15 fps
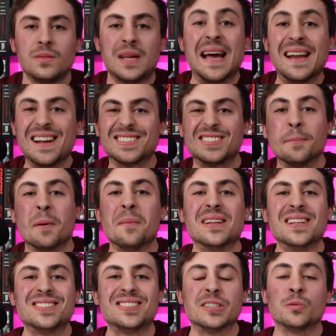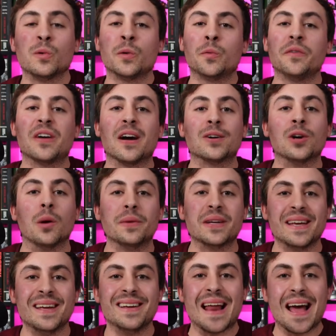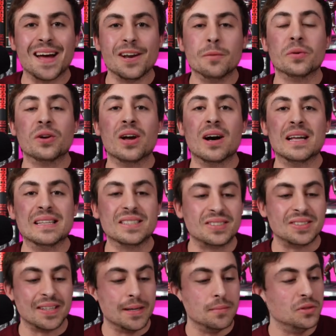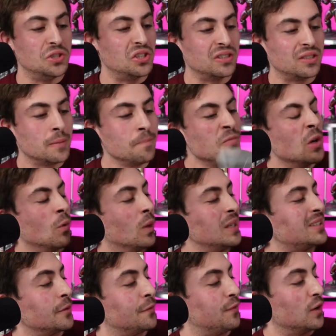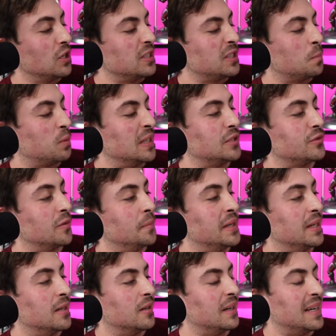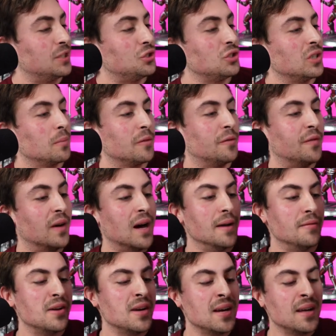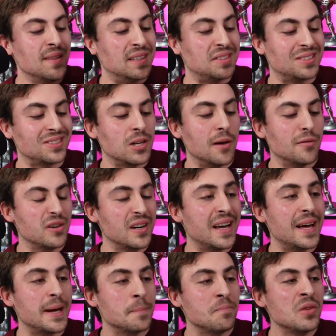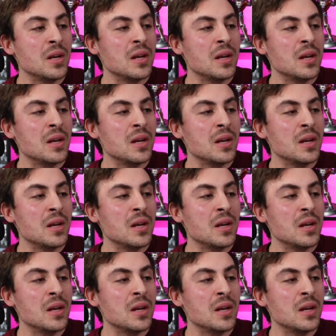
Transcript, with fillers: And next up on my list this week, we've got coming in at number nine. This is Images. What's the furthest place from here? Issue number five. This is cover A.